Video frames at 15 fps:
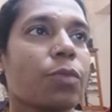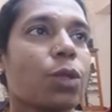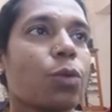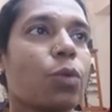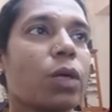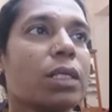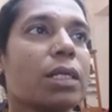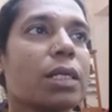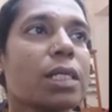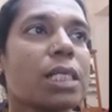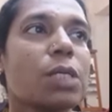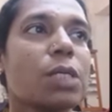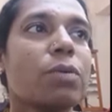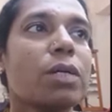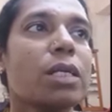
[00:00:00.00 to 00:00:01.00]
where the
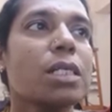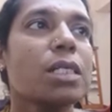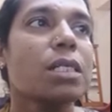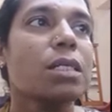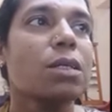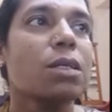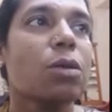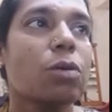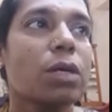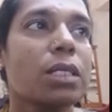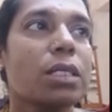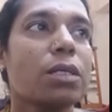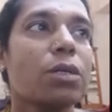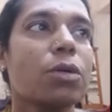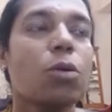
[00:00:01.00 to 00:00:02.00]
receiver is
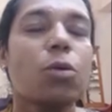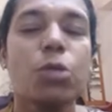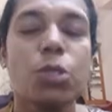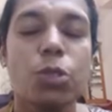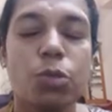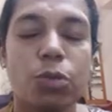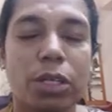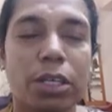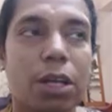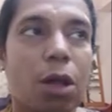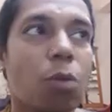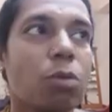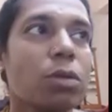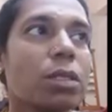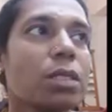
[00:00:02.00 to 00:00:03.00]
located close to the
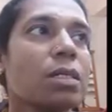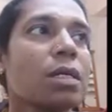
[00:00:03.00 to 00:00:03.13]
ground